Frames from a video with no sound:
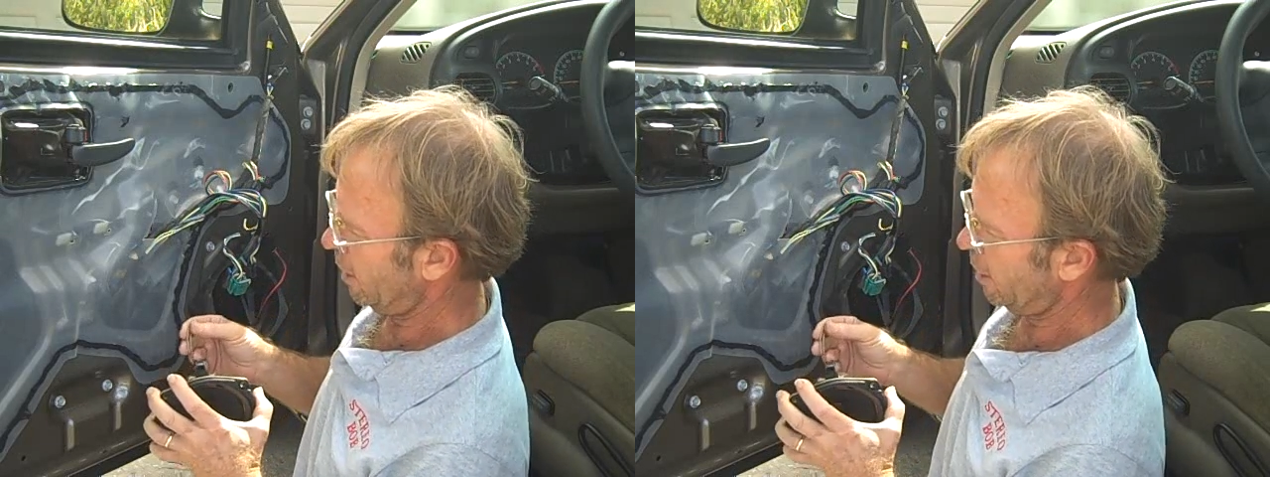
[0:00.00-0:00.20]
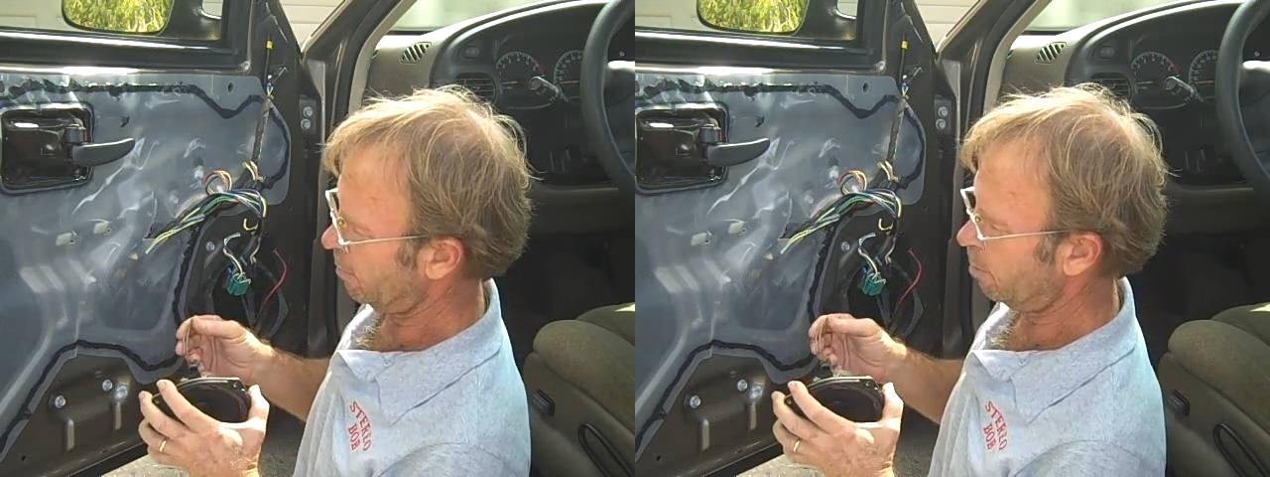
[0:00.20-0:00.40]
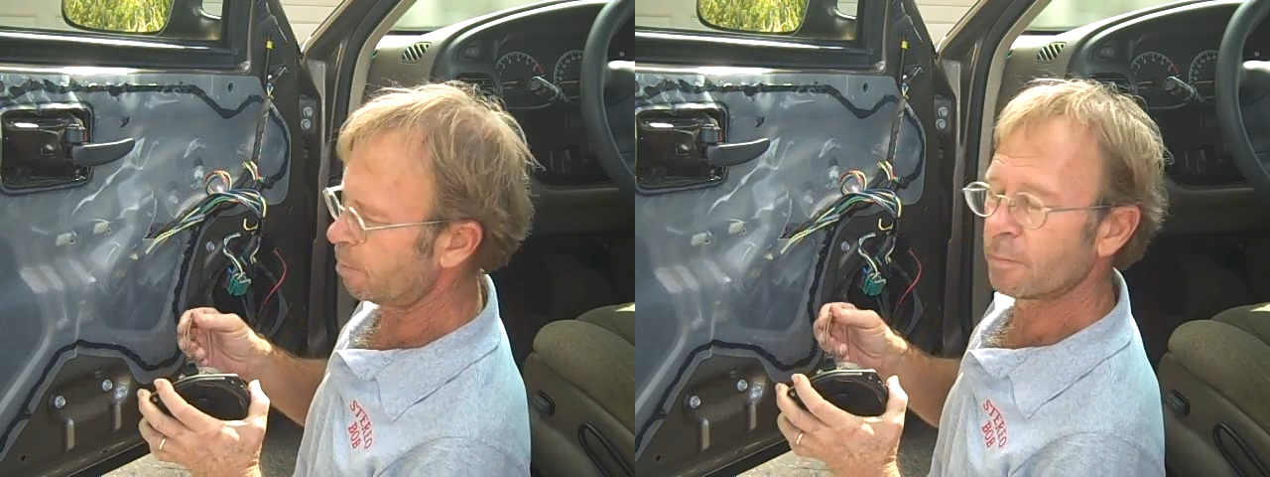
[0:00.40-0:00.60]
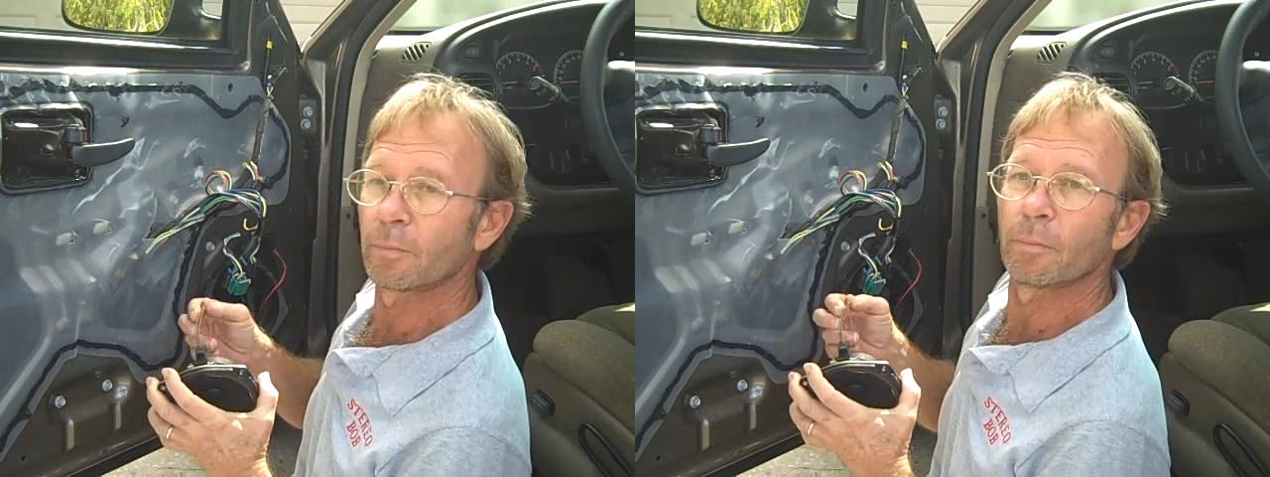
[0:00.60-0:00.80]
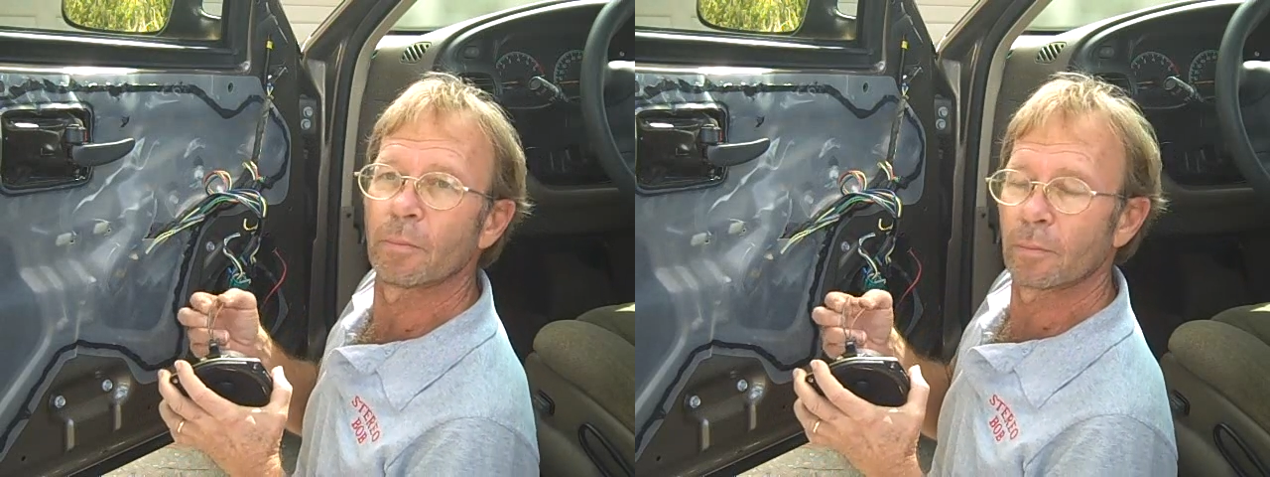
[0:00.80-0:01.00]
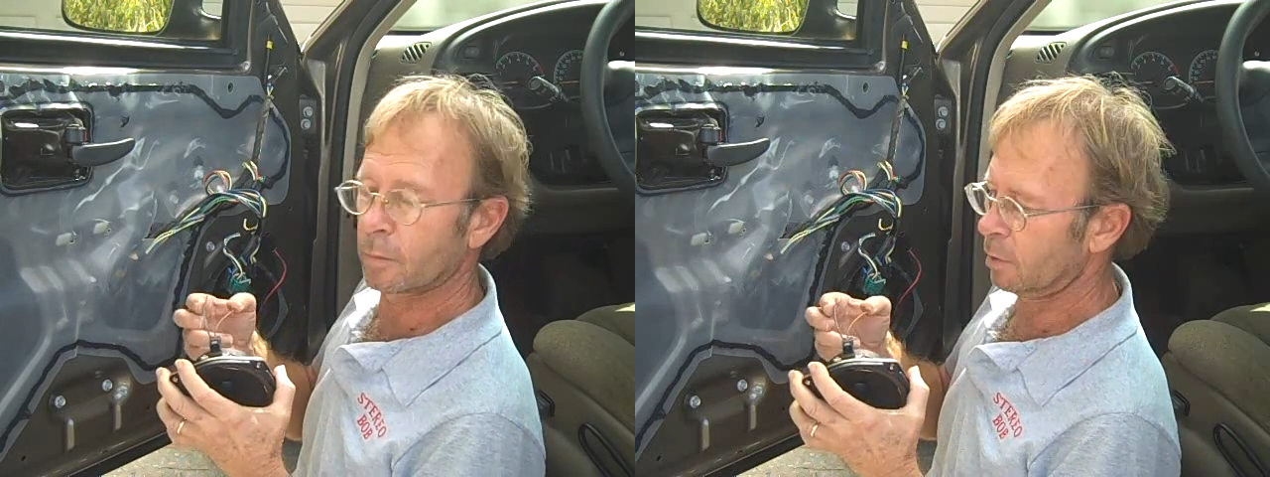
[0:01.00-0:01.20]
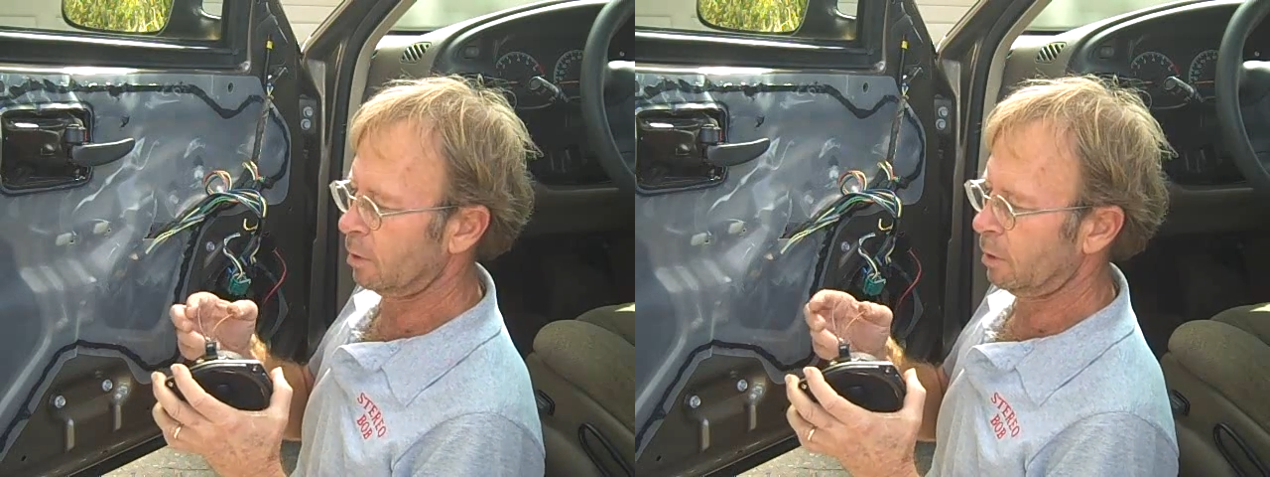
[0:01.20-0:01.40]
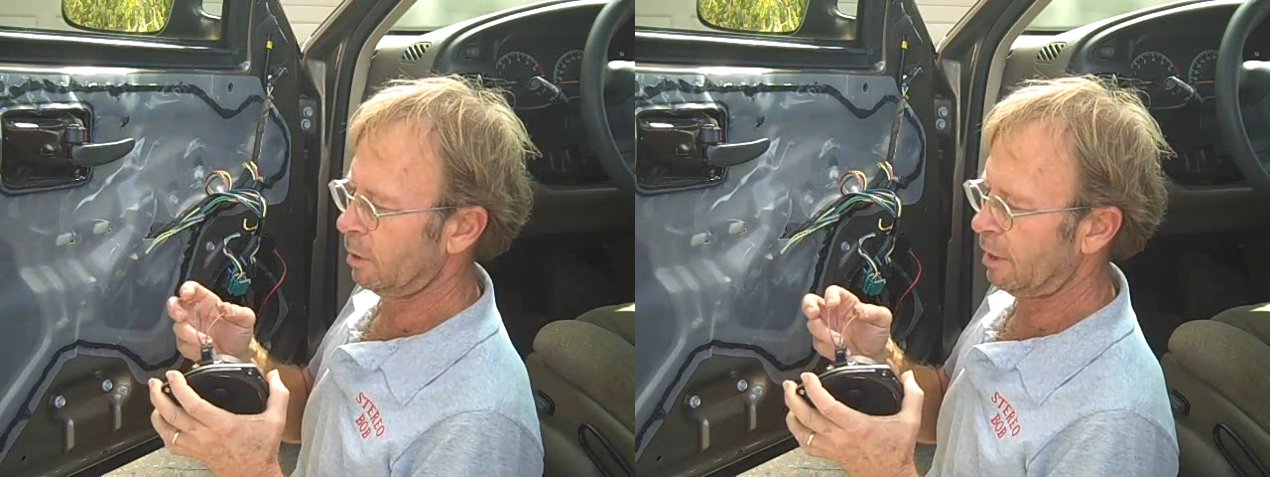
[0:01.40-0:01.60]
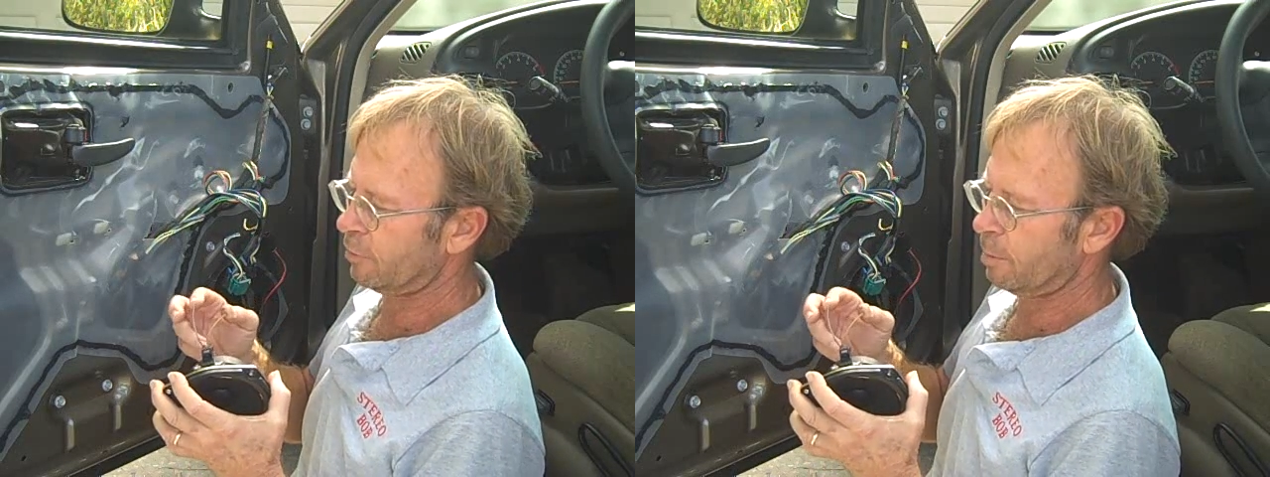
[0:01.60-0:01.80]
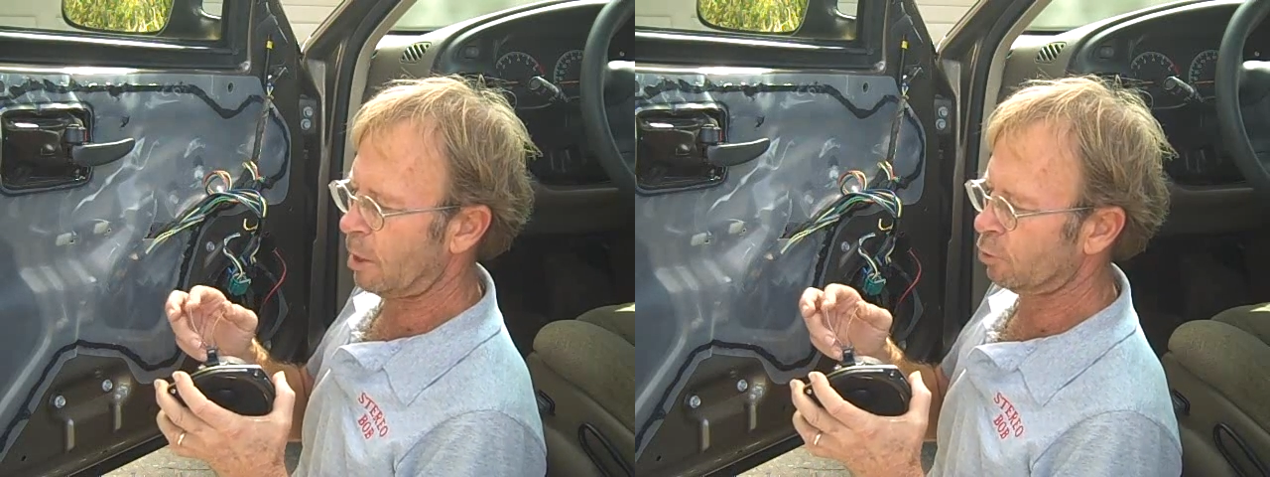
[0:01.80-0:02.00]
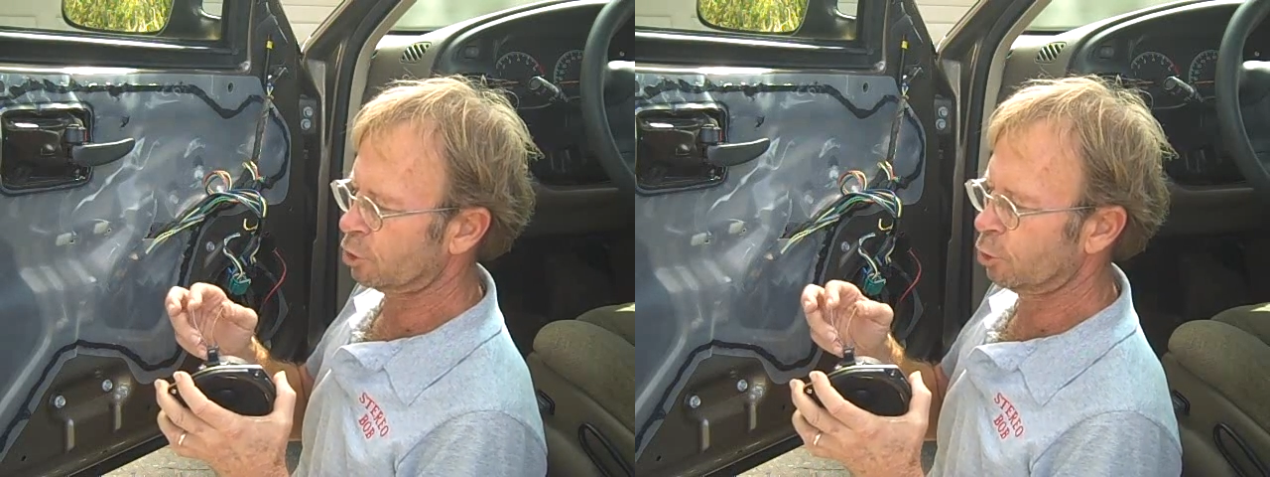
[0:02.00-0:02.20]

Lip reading: and left about